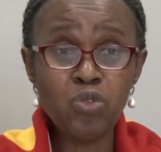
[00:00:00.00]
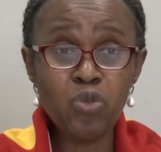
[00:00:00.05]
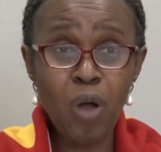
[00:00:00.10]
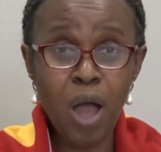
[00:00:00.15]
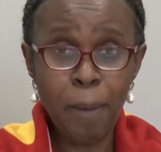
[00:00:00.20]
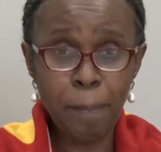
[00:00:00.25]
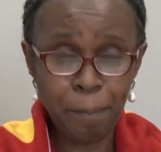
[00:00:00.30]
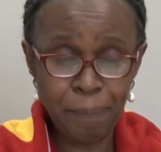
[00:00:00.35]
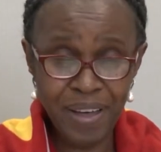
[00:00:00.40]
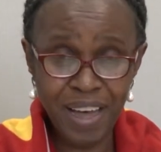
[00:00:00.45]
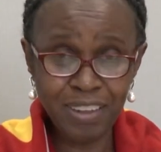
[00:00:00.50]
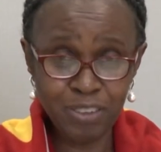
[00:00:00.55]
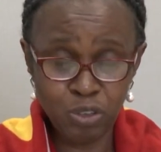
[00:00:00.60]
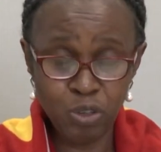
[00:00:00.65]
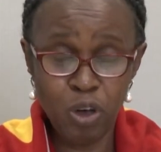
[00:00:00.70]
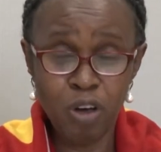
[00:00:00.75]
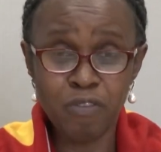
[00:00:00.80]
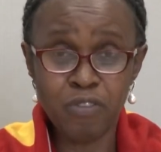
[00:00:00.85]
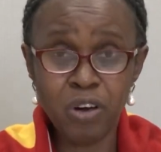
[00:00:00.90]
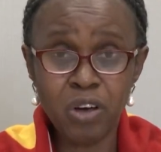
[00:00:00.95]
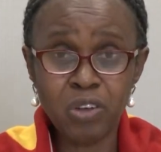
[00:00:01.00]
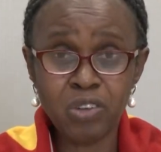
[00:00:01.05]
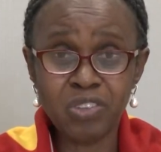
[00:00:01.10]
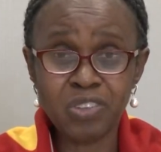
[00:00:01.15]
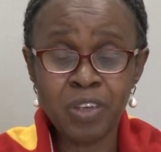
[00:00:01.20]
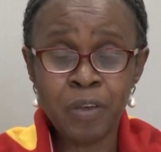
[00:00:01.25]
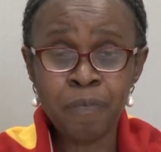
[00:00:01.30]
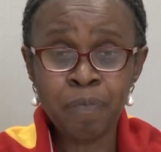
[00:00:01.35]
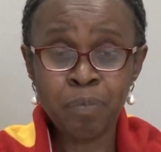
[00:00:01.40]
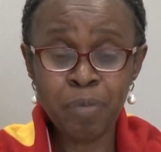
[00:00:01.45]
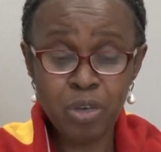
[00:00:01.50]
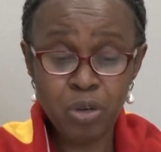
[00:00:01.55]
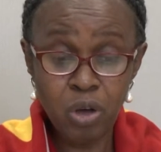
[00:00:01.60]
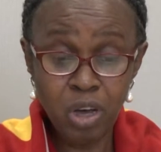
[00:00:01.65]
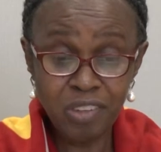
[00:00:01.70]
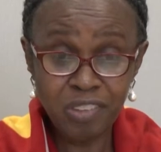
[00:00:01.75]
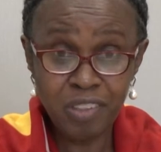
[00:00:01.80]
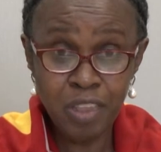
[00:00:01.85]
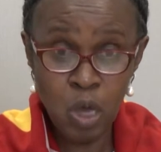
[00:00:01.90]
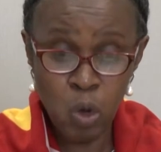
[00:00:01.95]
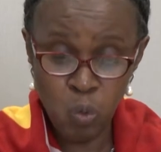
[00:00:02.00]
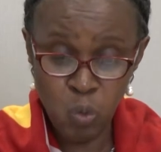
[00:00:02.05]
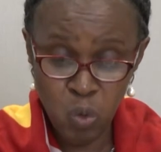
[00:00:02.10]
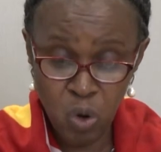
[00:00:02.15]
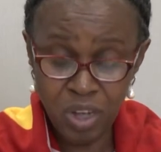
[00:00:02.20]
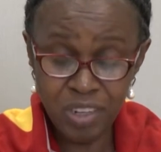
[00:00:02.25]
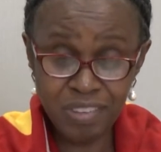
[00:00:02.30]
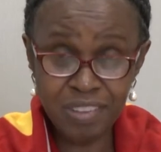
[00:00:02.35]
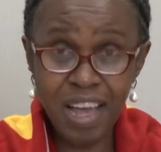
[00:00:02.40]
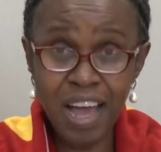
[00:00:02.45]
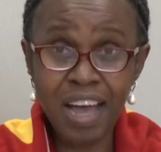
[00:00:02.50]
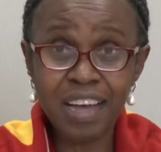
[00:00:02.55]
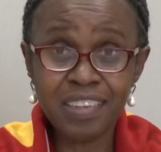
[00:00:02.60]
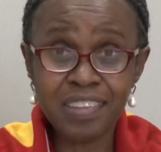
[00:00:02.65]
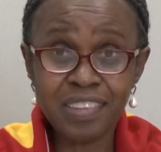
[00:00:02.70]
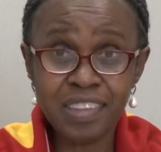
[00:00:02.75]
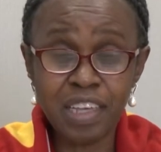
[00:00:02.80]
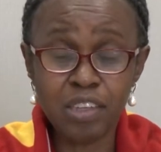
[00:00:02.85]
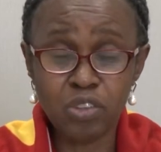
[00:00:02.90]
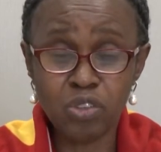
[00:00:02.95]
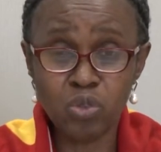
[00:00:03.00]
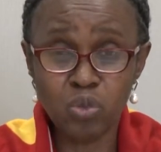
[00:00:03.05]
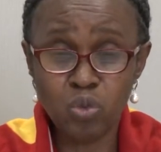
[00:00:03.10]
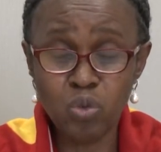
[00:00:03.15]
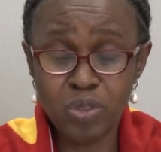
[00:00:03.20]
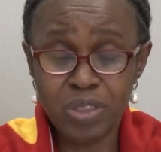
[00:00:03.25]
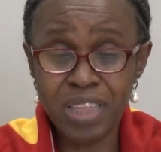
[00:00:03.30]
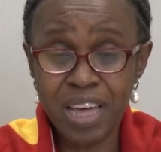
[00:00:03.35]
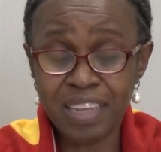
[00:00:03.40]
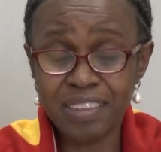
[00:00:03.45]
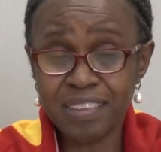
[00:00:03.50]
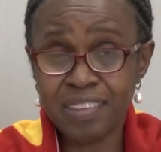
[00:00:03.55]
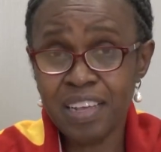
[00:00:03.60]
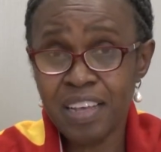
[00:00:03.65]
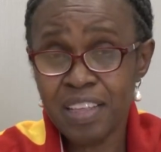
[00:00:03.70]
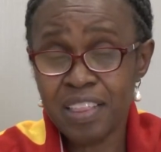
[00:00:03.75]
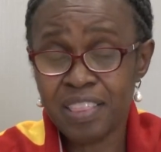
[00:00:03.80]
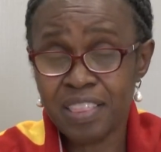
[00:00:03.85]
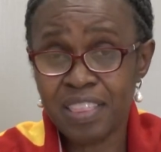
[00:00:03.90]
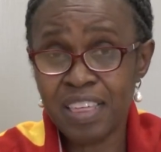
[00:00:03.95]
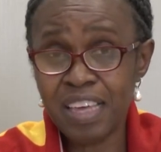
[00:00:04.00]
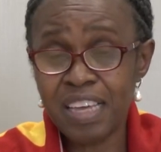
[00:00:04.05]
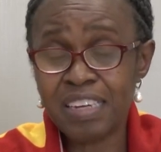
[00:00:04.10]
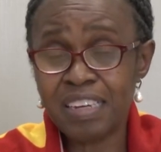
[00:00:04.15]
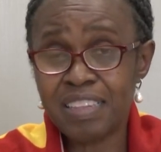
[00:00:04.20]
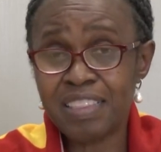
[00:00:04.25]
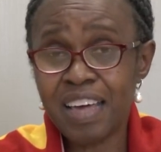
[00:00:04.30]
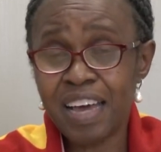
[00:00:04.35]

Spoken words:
are part of us, because they want access to that thing,